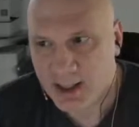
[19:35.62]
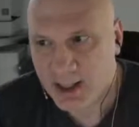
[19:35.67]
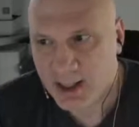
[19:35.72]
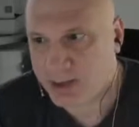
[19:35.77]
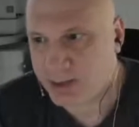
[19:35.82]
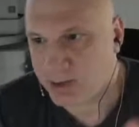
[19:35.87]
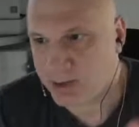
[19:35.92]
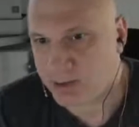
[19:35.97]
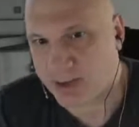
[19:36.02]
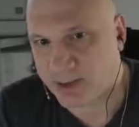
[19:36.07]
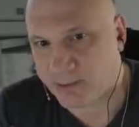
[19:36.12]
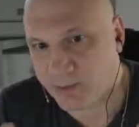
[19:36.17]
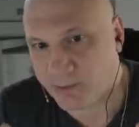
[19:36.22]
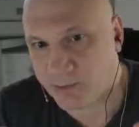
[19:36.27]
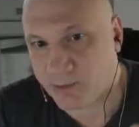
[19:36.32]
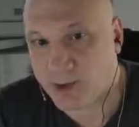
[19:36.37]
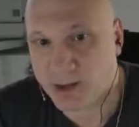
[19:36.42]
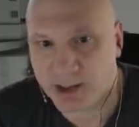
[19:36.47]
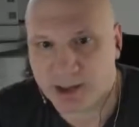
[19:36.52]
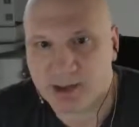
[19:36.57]
And don't get me
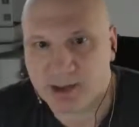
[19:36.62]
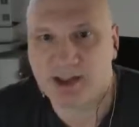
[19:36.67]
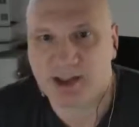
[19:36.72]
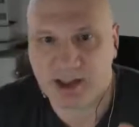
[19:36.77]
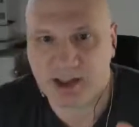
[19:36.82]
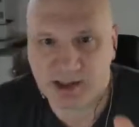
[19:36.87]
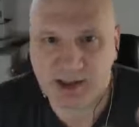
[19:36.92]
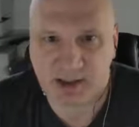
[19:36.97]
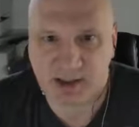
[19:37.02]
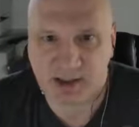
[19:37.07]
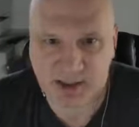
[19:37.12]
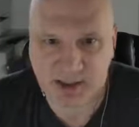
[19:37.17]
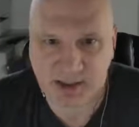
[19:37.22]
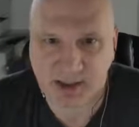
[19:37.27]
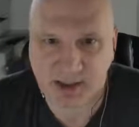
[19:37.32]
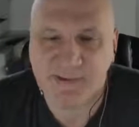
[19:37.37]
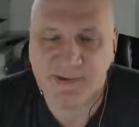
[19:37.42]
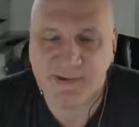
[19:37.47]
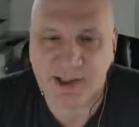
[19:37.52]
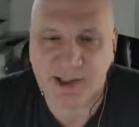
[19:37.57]
wrong, I understand that's a
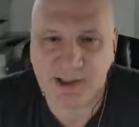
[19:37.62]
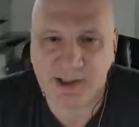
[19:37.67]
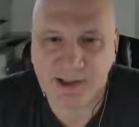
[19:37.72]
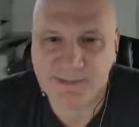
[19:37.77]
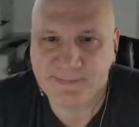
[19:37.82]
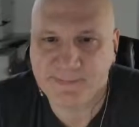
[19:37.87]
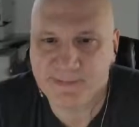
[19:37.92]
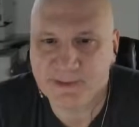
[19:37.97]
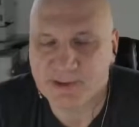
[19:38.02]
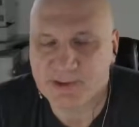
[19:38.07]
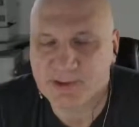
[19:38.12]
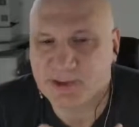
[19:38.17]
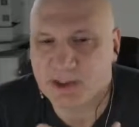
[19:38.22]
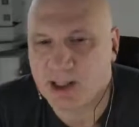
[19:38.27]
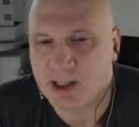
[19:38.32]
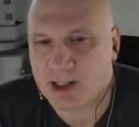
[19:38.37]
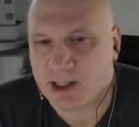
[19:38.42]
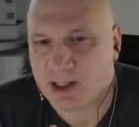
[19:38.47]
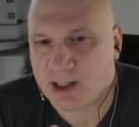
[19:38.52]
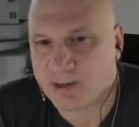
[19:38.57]
significant difference
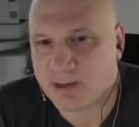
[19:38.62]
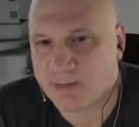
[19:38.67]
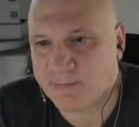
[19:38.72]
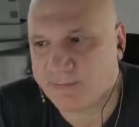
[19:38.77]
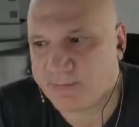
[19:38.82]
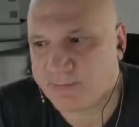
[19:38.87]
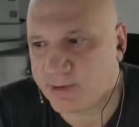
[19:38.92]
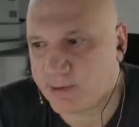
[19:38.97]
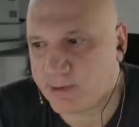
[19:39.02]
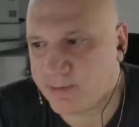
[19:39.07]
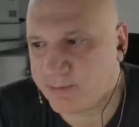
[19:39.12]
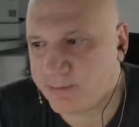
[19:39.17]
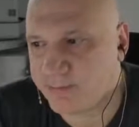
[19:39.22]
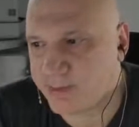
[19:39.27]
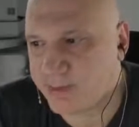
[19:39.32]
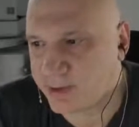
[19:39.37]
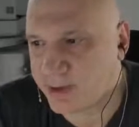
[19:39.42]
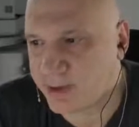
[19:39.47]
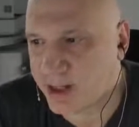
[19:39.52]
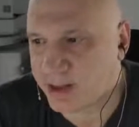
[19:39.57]
for
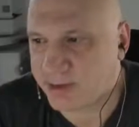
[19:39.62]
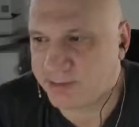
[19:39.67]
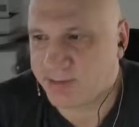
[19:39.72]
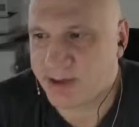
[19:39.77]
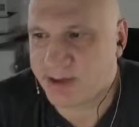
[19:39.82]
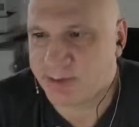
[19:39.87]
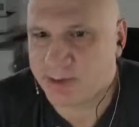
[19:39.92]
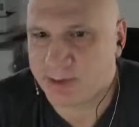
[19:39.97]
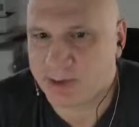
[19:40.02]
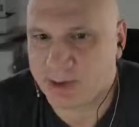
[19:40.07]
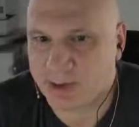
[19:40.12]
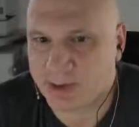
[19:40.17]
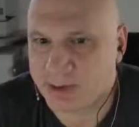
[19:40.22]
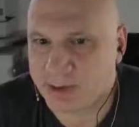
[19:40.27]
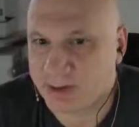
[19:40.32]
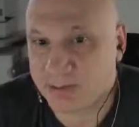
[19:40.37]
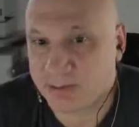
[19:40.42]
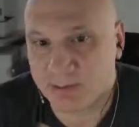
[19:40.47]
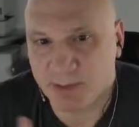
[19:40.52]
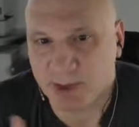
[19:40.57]
a lot of people that
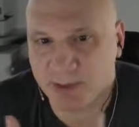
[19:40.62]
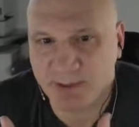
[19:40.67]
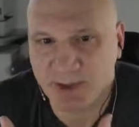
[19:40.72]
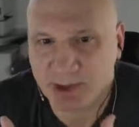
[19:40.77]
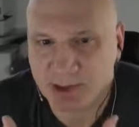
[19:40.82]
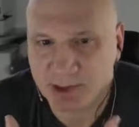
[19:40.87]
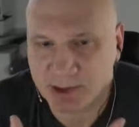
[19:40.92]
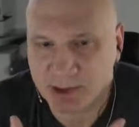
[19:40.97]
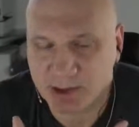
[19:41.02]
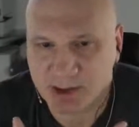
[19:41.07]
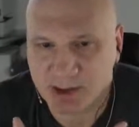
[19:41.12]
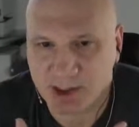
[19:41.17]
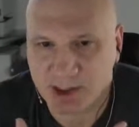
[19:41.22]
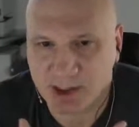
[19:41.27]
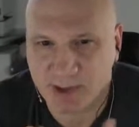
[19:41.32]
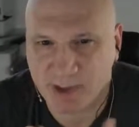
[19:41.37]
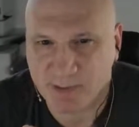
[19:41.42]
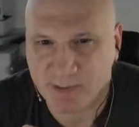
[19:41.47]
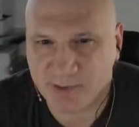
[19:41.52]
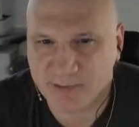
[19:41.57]
maybe just
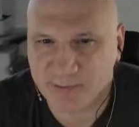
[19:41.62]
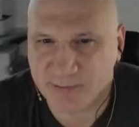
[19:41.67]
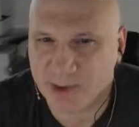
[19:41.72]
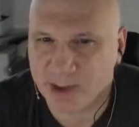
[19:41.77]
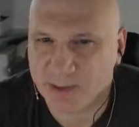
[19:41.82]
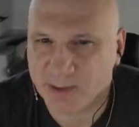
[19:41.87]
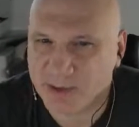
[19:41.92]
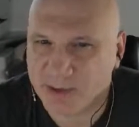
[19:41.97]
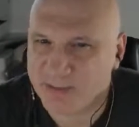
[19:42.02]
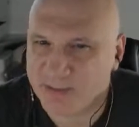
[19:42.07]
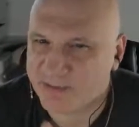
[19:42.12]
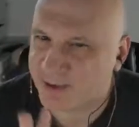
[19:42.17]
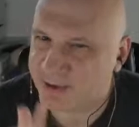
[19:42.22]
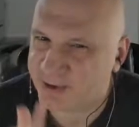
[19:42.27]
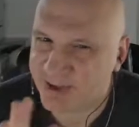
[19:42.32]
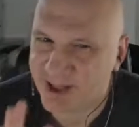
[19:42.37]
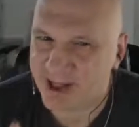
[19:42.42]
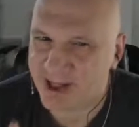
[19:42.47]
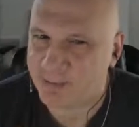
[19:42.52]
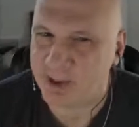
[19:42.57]
not be able to afford it. But for
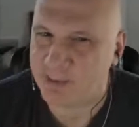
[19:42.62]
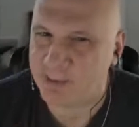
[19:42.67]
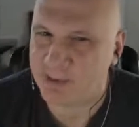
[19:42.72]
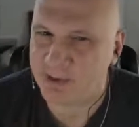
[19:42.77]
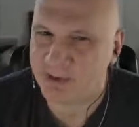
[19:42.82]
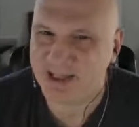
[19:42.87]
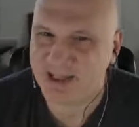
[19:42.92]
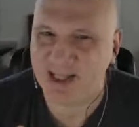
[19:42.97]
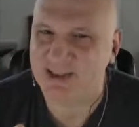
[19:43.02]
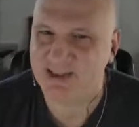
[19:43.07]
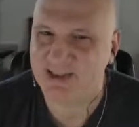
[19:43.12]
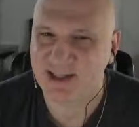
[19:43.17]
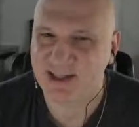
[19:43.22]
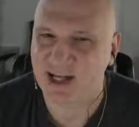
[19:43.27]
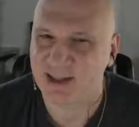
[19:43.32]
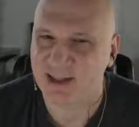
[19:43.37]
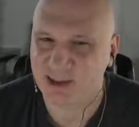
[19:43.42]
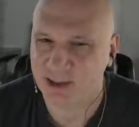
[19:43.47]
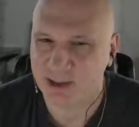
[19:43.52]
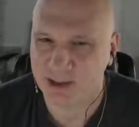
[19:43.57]
a lot of people, that's
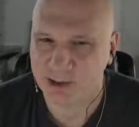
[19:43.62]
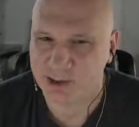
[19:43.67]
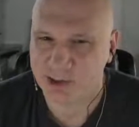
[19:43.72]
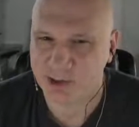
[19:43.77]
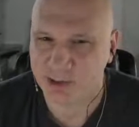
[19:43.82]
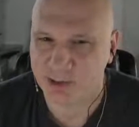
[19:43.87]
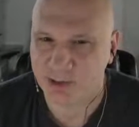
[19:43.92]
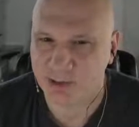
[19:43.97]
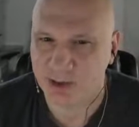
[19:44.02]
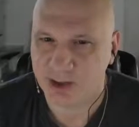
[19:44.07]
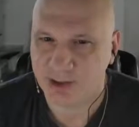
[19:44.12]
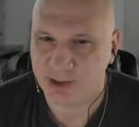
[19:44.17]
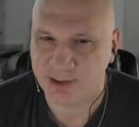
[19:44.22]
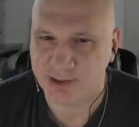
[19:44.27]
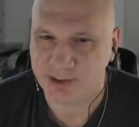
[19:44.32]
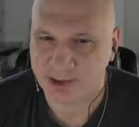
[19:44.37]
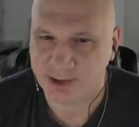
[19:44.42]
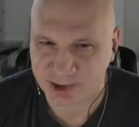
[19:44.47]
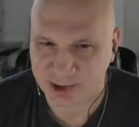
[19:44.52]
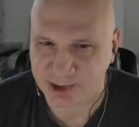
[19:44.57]
not the issue.
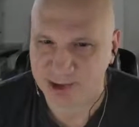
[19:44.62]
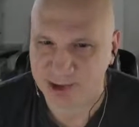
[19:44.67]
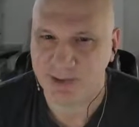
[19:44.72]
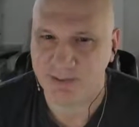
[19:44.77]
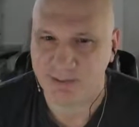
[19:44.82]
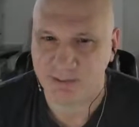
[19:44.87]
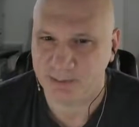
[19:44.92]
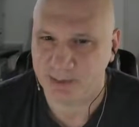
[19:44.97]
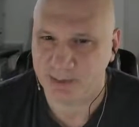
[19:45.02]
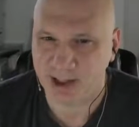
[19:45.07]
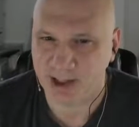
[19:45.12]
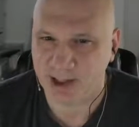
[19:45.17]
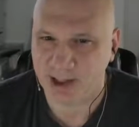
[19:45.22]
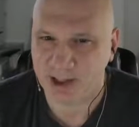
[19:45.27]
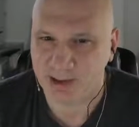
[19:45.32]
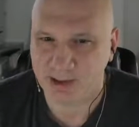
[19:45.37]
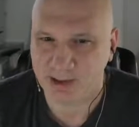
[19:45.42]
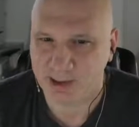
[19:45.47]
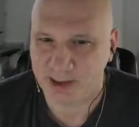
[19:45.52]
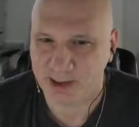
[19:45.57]
They're just cheap,
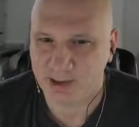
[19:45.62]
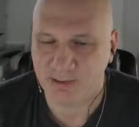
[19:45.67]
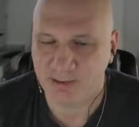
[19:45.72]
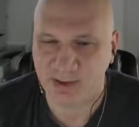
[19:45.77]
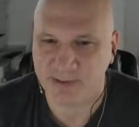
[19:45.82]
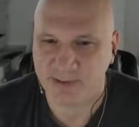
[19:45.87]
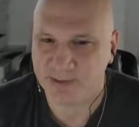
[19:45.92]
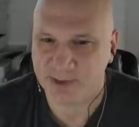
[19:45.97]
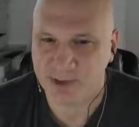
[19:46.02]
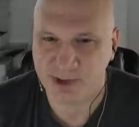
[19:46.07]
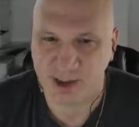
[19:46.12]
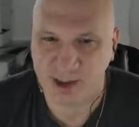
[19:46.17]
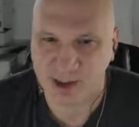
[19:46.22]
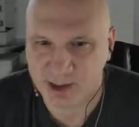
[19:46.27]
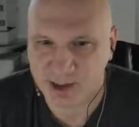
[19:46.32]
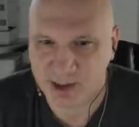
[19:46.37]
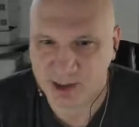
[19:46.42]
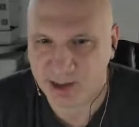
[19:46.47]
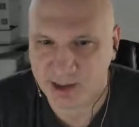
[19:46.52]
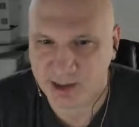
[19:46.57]
and they don't give a
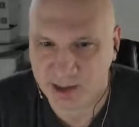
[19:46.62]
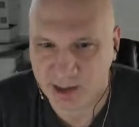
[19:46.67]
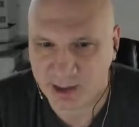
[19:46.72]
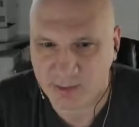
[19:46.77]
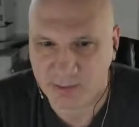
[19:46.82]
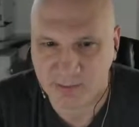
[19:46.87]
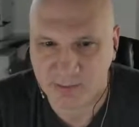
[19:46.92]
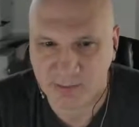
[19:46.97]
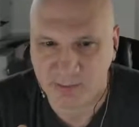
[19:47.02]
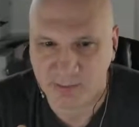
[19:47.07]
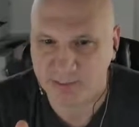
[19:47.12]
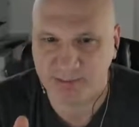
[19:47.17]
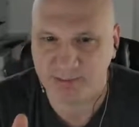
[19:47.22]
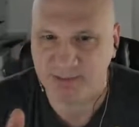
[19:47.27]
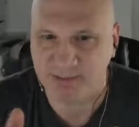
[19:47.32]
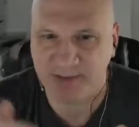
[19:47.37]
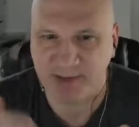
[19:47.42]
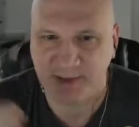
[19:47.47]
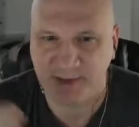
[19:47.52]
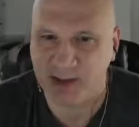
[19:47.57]
shit, and they don't
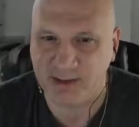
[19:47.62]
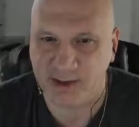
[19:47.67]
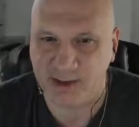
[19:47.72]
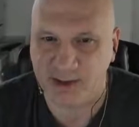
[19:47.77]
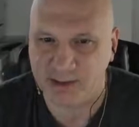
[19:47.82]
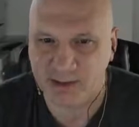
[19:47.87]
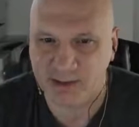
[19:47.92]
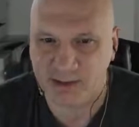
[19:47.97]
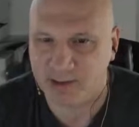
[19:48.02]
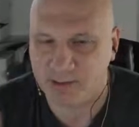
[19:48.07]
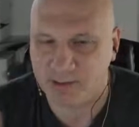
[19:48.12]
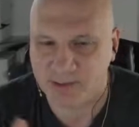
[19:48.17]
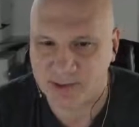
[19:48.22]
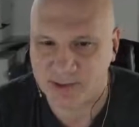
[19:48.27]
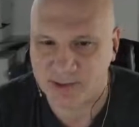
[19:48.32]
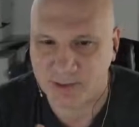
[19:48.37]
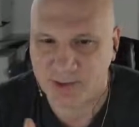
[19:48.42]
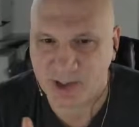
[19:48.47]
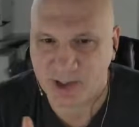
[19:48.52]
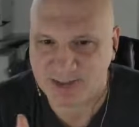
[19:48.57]
think that, you know, in
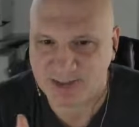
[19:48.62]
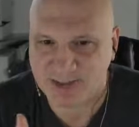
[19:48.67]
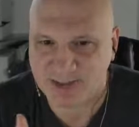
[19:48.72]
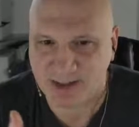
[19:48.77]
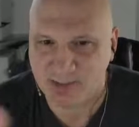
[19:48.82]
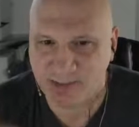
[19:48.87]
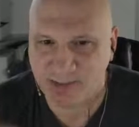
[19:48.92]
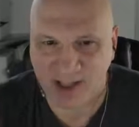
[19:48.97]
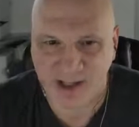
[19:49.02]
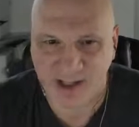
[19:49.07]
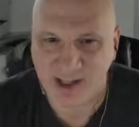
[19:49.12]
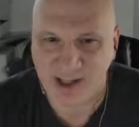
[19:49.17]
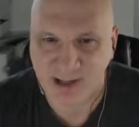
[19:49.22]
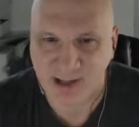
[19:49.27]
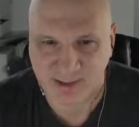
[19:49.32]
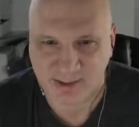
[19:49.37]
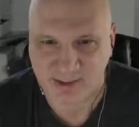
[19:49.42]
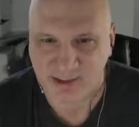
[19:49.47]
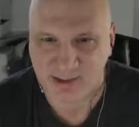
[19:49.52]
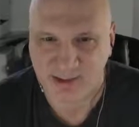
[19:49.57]
some way I'm selling my kid
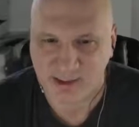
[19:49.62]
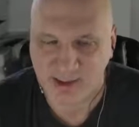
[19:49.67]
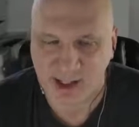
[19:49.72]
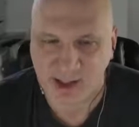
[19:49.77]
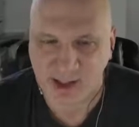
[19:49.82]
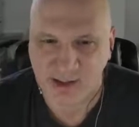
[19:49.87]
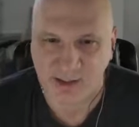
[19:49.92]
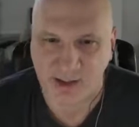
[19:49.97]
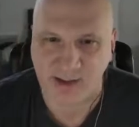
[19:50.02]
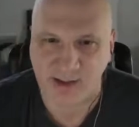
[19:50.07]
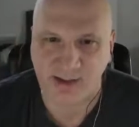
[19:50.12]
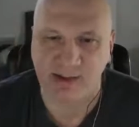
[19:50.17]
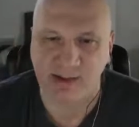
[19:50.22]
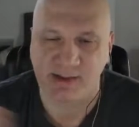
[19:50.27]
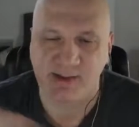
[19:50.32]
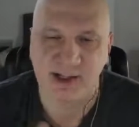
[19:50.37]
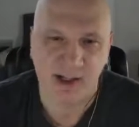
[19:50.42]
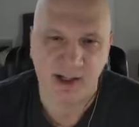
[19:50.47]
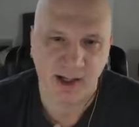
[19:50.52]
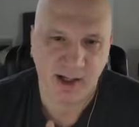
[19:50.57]
out to the cloud like
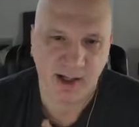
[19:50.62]
this.